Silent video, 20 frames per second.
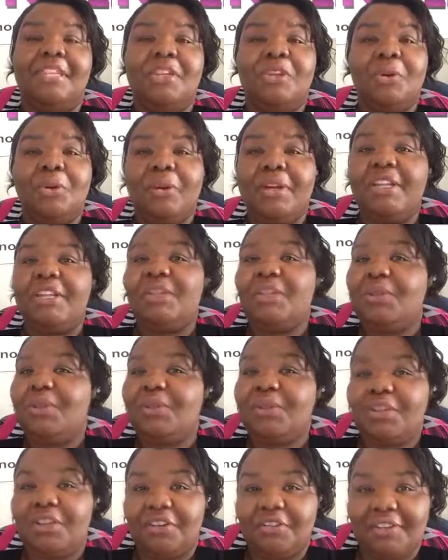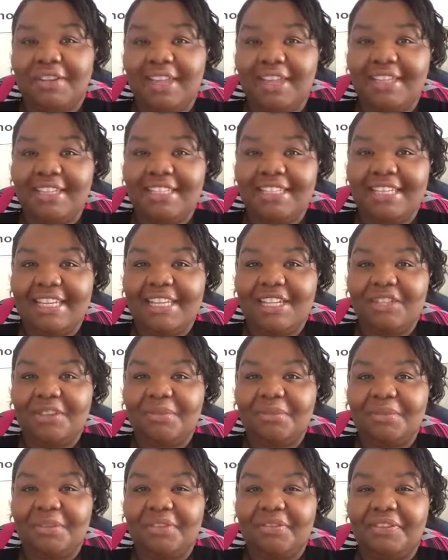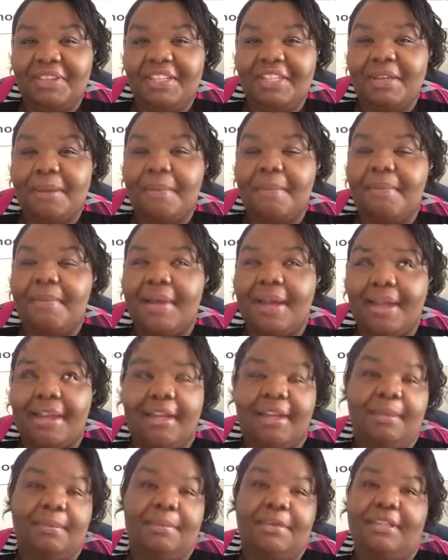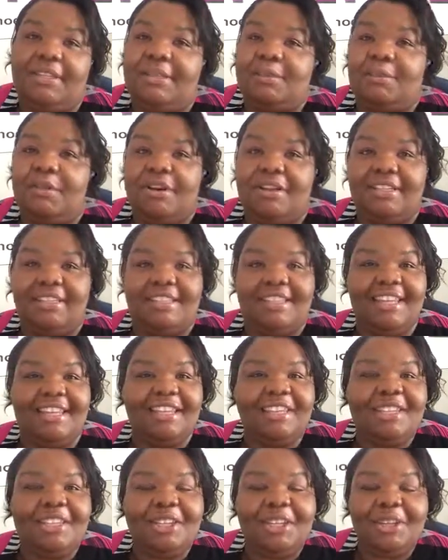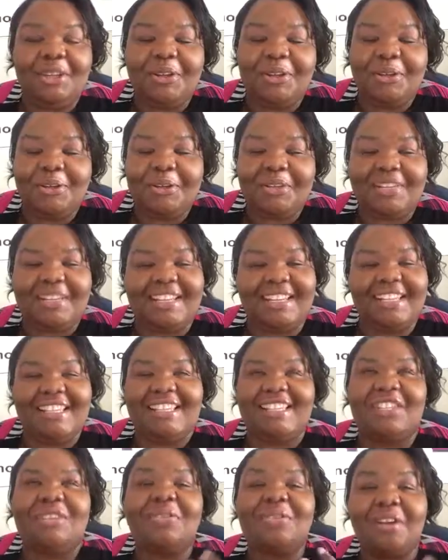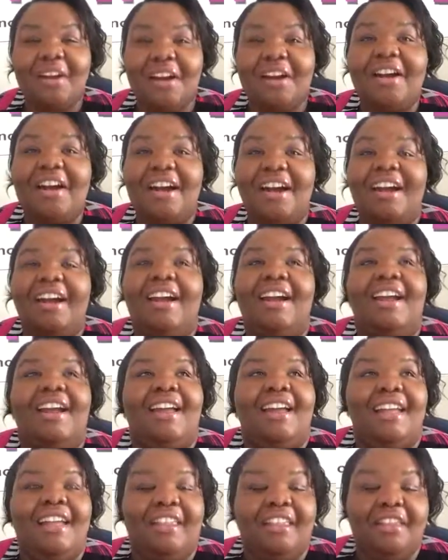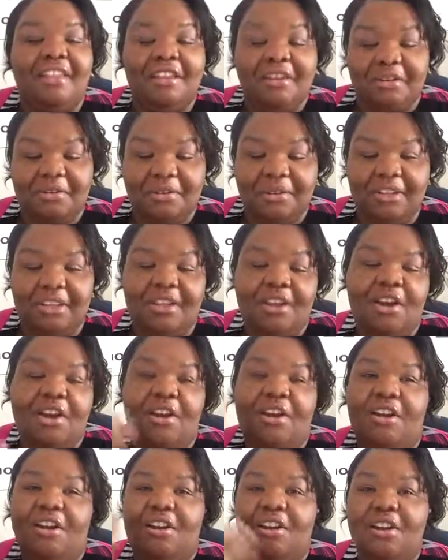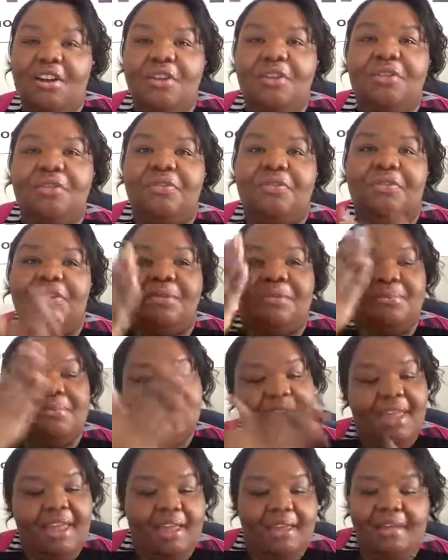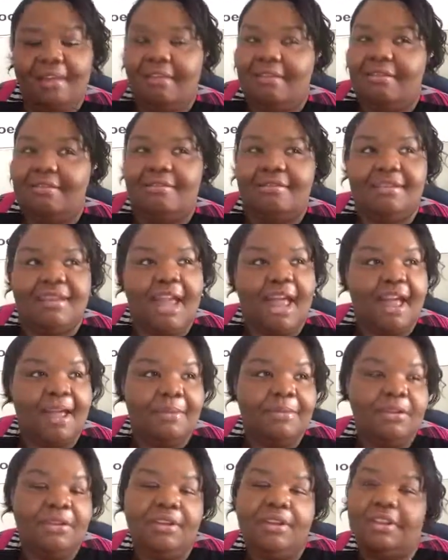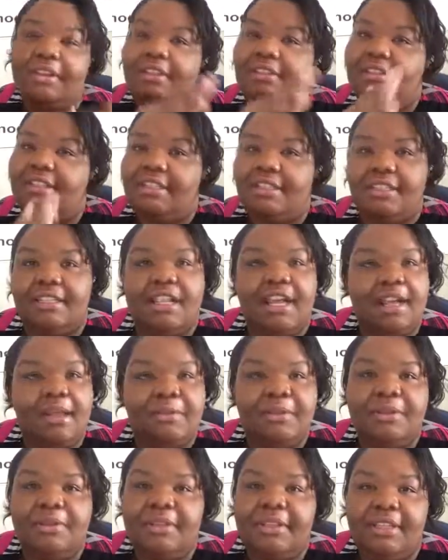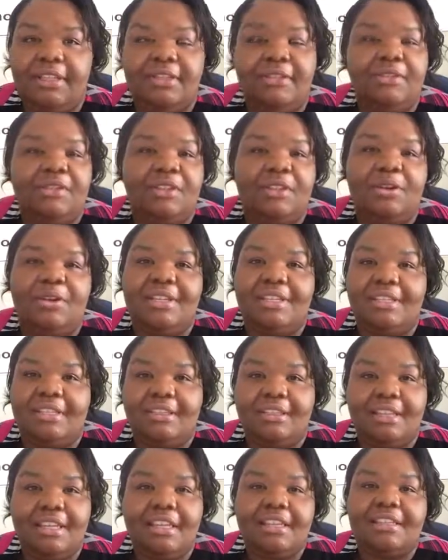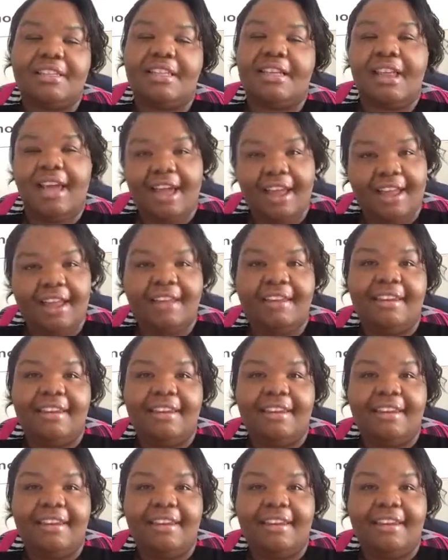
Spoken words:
doing two certifications at a Zumba convention might not be the smartest thing to do because you are literally on go from time you get there to the time you leave. So it's a lot.